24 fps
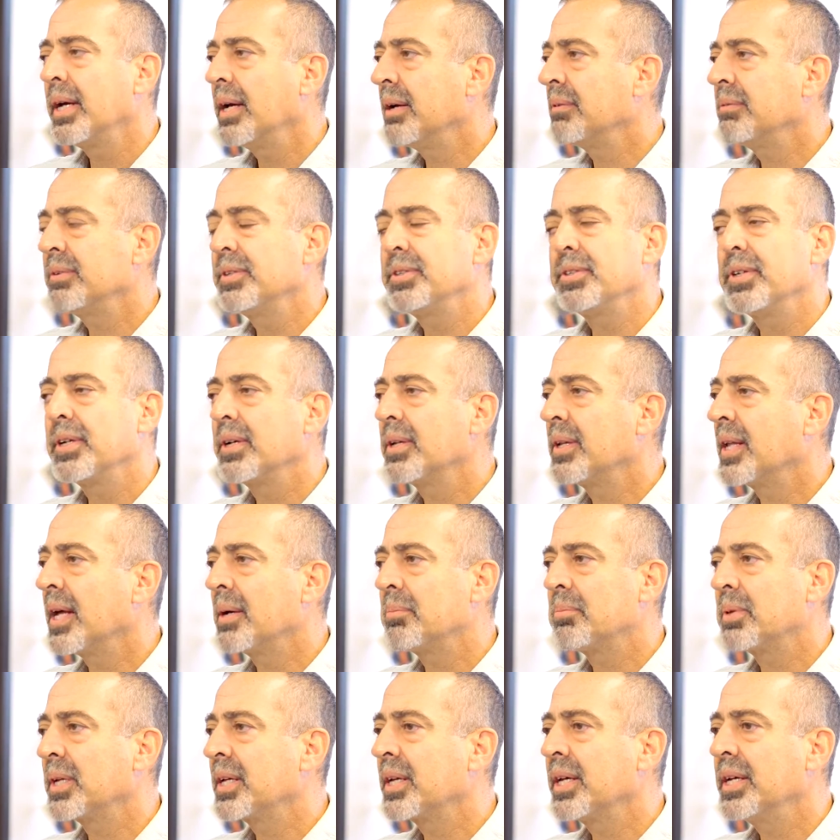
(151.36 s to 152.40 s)
Every single
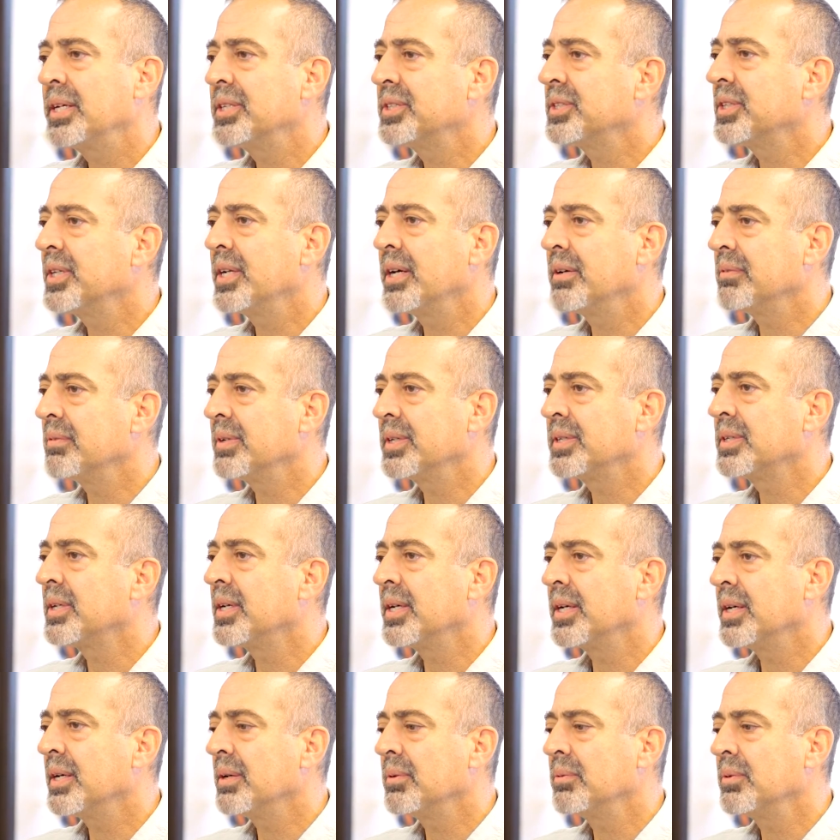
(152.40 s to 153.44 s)
application of it
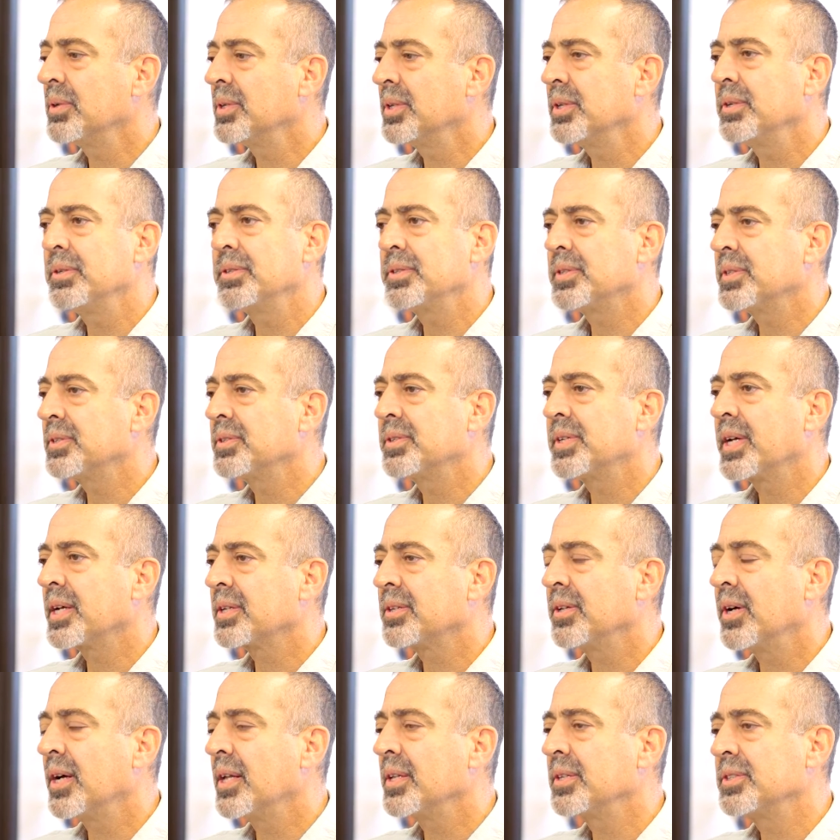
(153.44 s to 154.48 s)
will use this
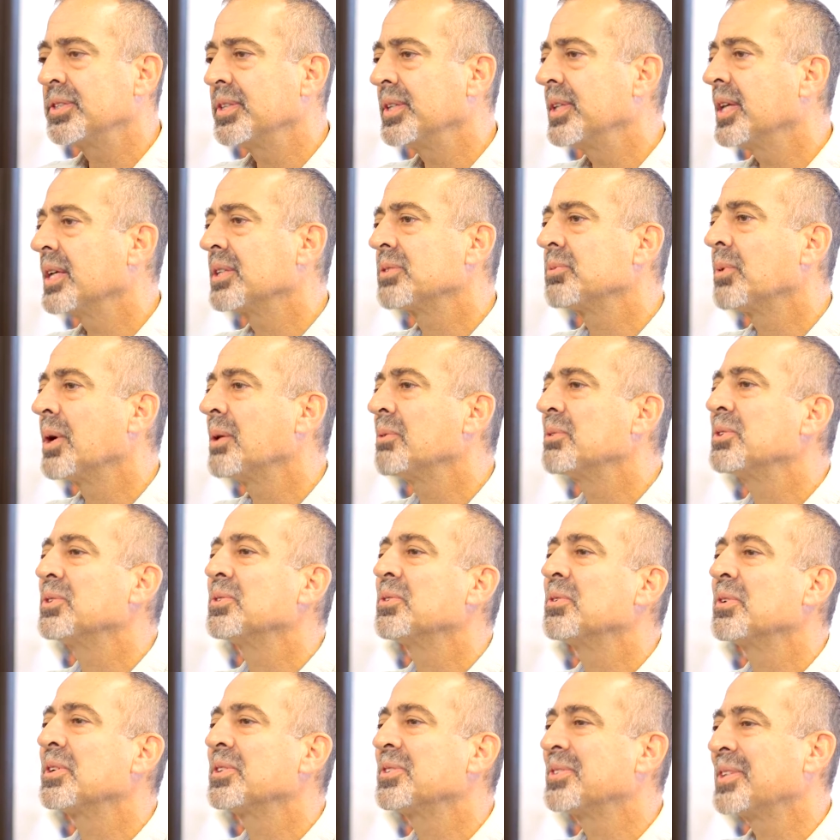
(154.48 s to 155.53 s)
technology. That's why we're
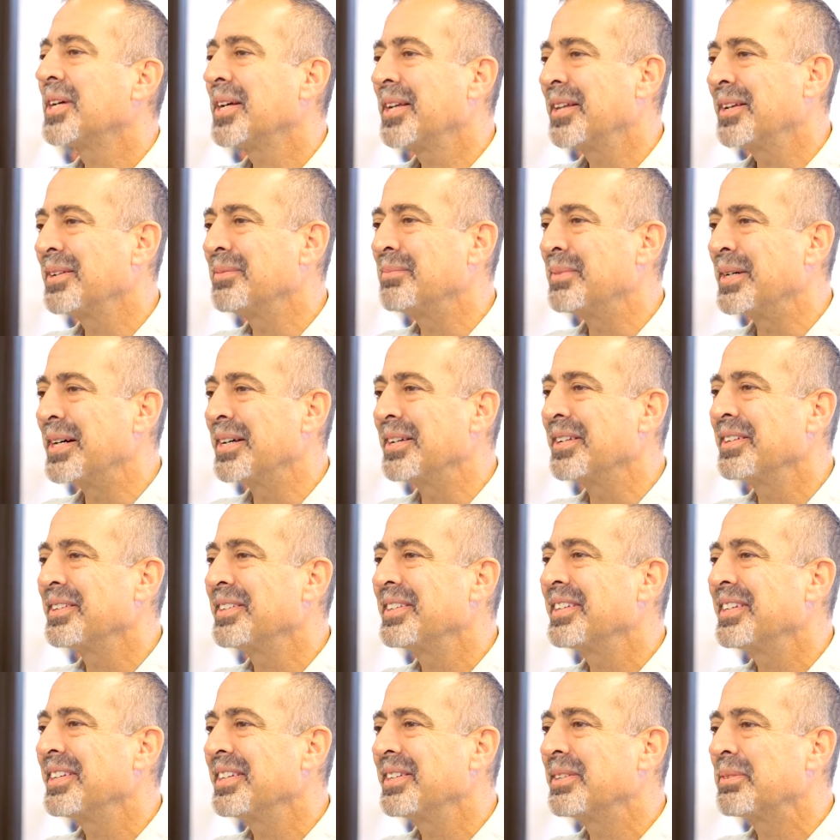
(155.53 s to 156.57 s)
so excited about it,
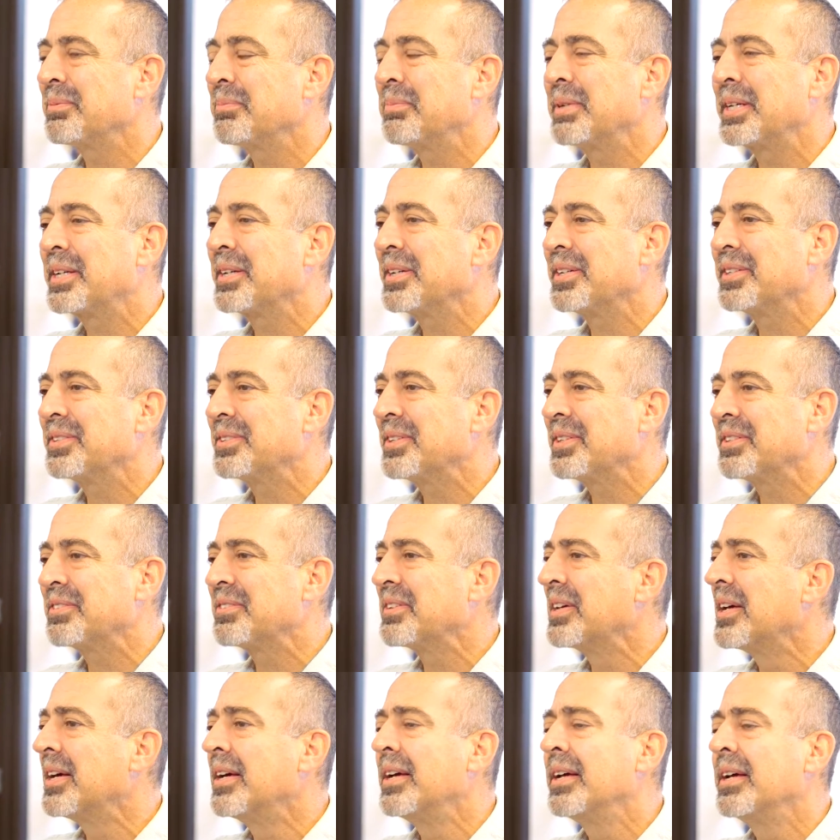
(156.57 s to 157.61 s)
is because
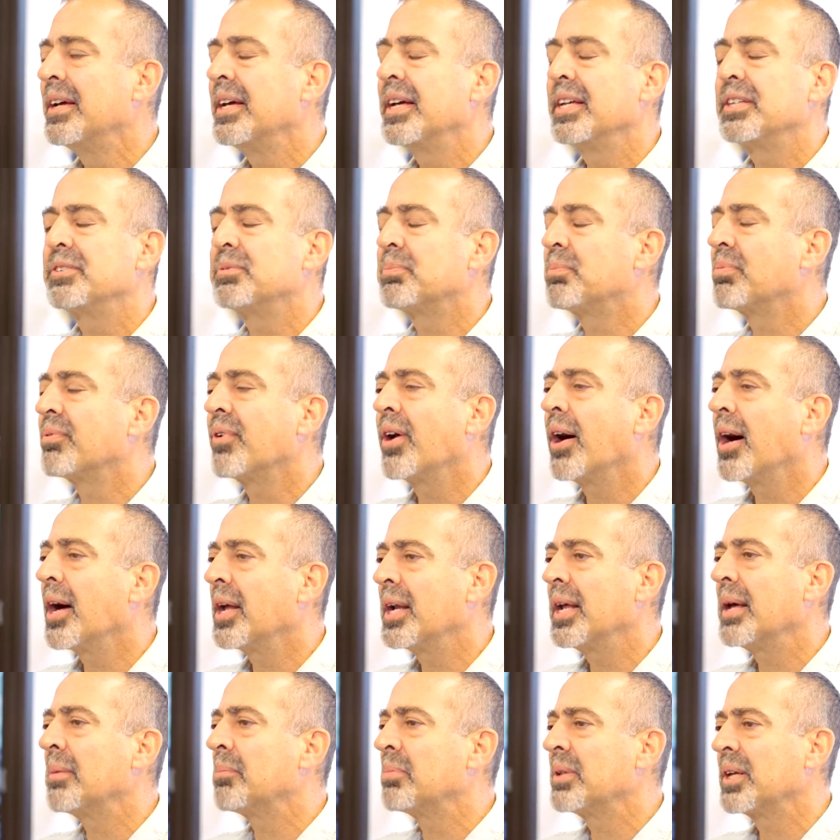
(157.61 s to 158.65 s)
it's broad
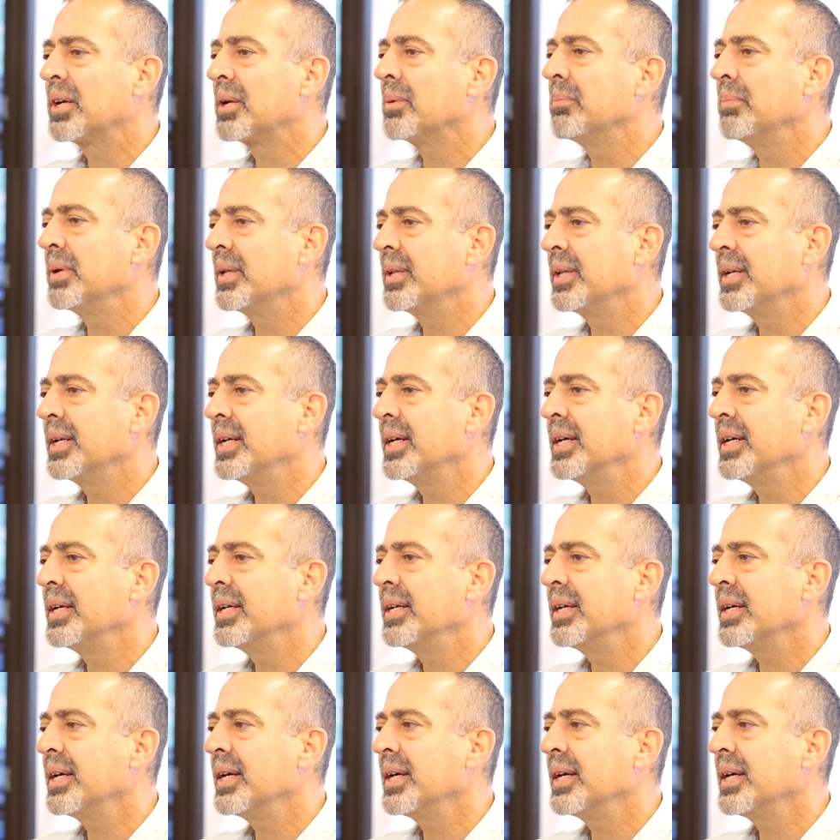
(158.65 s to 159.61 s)
applicability.